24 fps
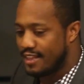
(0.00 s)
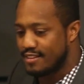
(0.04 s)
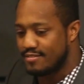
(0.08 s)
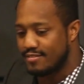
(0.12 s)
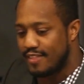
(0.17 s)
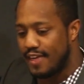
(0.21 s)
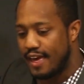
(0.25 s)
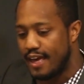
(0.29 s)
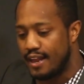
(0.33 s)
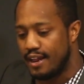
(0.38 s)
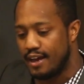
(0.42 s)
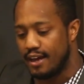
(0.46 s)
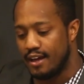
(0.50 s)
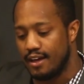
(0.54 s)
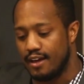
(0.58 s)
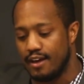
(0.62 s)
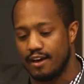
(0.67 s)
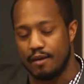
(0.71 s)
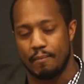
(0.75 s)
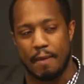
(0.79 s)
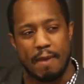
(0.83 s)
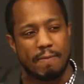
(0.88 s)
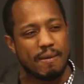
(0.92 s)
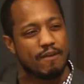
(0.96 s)
is that
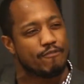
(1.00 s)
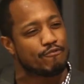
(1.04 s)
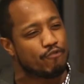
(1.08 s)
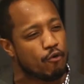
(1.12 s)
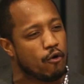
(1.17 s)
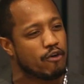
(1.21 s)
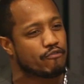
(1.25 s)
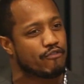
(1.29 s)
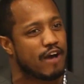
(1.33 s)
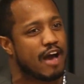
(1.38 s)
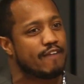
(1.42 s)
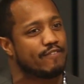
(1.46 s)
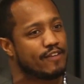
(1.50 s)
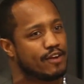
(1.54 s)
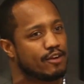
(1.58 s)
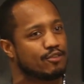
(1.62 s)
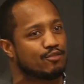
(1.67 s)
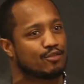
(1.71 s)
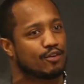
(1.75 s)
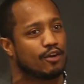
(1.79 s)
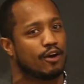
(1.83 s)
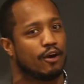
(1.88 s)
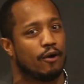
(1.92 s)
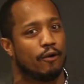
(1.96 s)
maybe 4 or 5
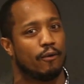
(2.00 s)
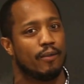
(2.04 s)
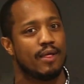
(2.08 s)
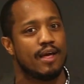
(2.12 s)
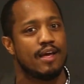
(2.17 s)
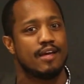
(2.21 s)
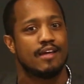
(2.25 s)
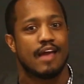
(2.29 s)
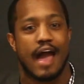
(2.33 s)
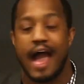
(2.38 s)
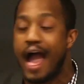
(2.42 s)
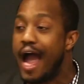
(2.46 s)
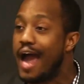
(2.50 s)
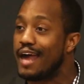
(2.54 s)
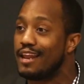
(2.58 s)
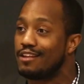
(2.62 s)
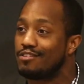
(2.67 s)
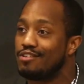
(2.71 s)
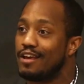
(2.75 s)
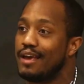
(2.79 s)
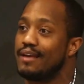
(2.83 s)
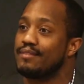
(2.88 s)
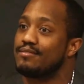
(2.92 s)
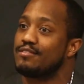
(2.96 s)
years ago, I had a
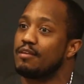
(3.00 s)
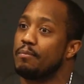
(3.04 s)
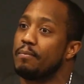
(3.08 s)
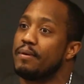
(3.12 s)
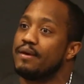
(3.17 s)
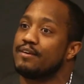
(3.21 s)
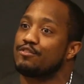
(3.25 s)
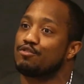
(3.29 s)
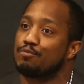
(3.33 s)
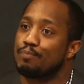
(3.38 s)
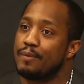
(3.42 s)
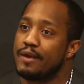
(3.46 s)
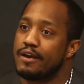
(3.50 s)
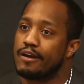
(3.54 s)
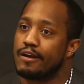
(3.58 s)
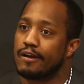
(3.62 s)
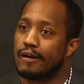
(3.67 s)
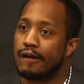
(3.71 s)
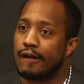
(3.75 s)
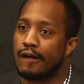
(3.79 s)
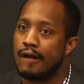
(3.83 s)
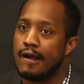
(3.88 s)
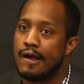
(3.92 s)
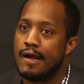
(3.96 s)
chance to be a
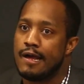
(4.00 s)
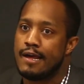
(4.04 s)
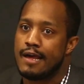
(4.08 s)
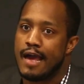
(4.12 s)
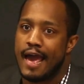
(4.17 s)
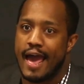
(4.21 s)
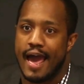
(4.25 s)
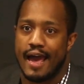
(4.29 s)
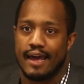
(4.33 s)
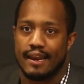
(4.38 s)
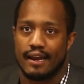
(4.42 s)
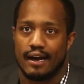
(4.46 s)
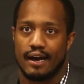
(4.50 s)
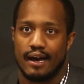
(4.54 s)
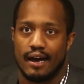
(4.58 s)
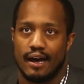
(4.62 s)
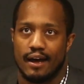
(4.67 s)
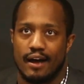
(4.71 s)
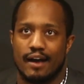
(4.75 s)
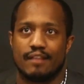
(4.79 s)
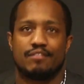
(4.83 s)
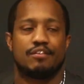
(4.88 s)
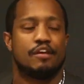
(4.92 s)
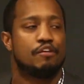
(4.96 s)
speaker at
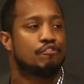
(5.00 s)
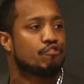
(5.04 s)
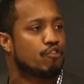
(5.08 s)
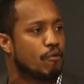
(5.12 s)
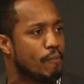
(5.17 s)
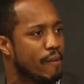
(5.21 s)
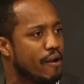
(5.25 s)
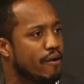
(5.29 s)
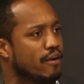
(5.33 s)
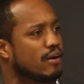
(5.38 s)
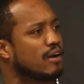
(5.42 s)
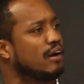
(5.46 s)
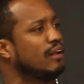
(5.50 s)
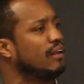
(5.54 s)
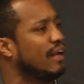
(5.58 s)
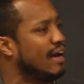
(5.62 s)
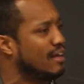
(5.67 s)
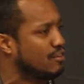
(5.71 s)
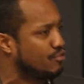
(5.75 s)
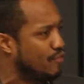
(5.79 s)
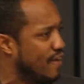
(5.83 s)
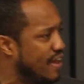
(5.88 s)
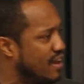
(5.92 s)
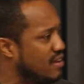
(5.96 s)
a Teach for America
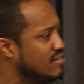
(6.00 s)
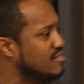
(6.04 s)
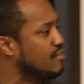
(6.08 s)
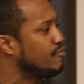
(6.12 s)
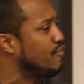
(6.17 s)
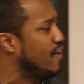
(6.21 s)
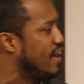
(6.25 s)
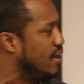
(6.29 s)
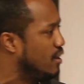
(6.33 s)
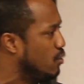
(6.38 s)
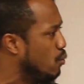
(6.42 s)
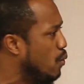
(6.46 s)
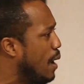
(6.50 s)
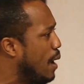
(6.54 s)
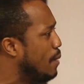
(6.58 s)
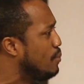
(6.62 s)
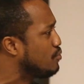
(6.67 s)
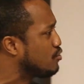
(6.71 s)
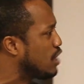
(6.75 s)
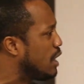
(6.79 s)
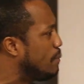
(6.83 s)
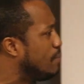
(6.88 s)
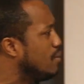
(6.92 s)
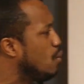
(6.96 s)
Las Vegas event I
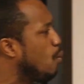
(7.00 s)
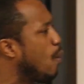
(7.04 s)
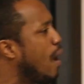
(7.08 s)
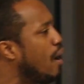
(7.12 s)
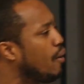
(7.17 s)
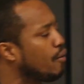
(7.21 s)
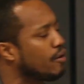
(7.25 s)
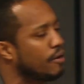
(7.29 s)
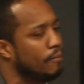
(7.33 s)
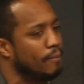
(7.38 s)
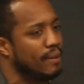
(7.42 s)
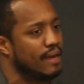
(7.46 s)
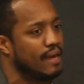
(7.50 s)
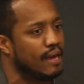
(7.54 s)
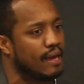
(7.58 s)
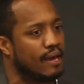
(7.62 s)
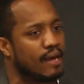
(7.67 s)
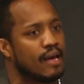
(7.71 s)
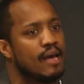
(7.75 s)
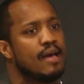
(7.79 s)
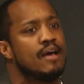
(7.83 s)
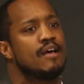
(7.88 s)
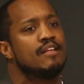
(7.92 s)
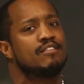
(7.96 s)
was gonna be welcoming
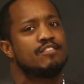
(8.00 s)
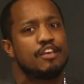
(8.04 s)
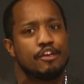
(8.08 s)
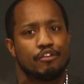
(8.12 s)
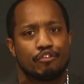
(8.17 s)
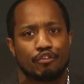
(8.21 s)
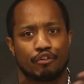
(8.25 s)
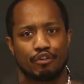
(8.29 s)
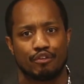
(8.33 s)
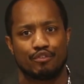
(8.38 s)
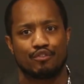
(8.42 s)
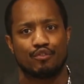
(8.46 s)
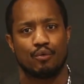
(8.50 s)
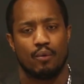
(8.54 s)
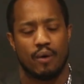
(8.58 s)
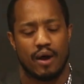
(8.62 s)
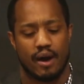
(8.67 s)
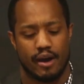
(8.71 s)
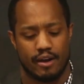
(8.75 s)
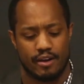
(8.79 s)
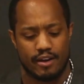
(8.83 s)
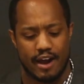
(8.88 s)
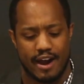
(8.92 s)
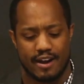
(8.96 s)
teachers to
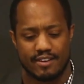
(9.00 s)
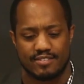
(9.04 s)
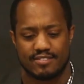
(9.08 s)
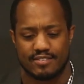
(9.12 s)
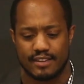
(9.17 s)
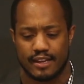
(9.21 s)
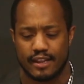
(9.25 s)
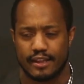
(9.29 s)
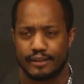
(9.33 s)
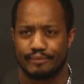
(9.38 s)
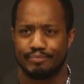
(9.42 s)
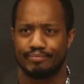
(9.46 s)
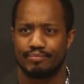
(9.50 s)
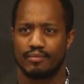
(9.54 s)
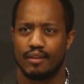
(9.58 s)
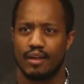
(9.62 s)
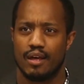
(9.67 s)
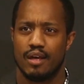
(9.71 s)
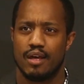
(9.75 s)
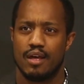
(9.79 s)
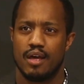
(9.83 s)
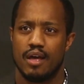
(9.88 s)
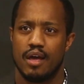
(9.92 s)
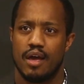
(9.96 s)
our city.
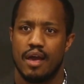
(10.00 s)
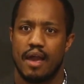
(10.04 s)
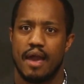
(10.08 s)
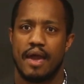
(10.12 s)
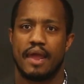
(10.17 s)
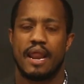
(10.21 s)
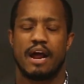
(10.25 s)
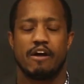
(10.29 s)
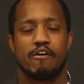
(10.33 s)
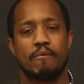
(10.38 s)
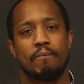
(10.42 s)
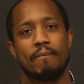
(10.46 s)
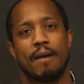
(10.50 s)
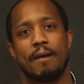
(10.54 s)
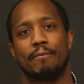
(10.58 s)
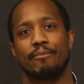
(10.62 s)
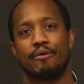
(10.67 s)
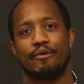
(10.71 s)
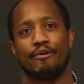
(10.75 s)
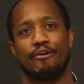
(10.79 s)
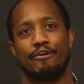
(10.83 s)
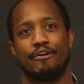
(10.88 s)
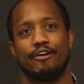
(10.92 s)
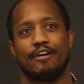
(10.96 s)
And I
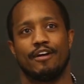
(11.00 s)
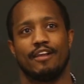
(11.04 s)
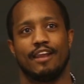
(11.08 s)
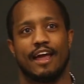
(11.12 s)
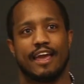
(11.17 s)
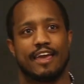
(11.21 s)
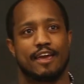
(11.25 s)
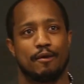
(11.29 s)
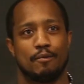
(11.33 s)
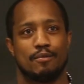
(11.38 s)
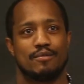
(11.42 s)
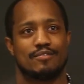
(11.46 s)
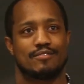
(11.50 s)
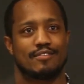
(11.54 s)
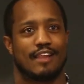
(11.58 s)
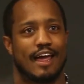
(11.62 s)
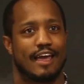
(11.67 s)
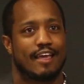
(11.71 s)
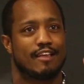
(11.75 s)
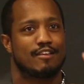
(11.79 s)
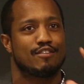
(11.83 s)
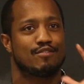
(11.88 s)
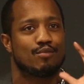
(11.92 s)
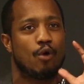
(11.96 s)
remember it was
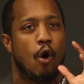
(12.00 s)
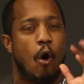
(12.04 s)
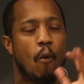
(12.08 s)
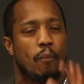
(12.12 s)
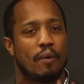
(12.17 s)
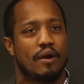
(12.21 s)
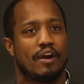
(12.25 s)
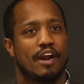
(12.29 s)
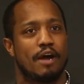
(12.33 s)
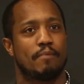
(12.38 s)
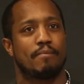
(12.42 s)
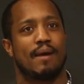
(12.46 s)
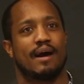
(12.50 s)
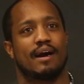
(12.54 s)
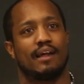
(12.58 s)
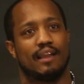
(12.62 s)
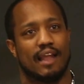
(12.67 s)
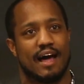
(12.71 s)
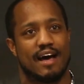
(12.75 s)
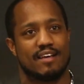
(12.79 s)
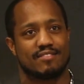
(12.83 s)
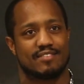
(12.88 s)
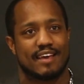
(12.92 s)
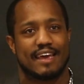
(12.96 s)
like just opening up my
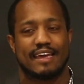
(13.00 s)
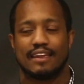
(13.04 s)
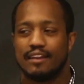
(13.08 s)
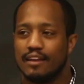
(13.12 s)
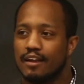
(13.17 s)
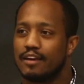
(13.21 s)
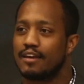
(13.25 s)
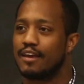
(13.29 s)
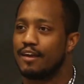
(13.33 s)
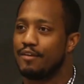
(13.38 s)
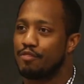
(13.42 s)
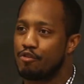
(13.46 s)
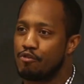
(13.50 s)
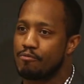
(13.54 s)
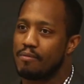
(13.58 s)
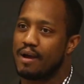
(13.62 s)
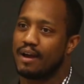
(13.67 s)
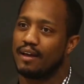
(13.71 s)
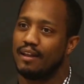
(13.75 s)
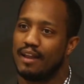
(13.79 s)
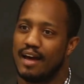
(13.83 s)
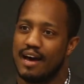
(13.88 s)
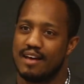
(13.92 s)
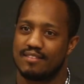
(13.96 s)
closet and looking through my
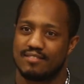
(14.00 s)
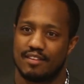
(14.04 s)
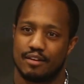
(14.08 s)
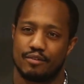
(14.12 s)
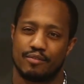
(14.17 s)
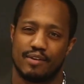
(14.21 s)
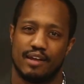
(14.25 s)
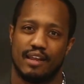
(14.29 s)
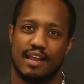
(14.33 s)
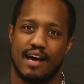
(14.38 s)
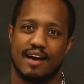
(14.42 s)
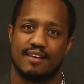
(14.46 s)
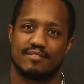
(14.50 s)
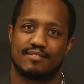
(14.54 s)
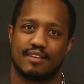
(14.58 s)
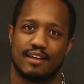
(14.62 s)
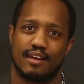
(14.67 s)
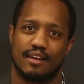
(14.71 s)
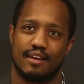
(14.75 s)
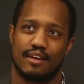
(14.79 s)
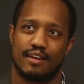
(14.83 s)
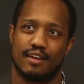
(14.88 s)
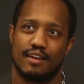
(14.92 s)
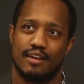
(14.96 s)
closet and
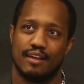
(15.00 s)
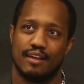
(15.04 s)
realizing,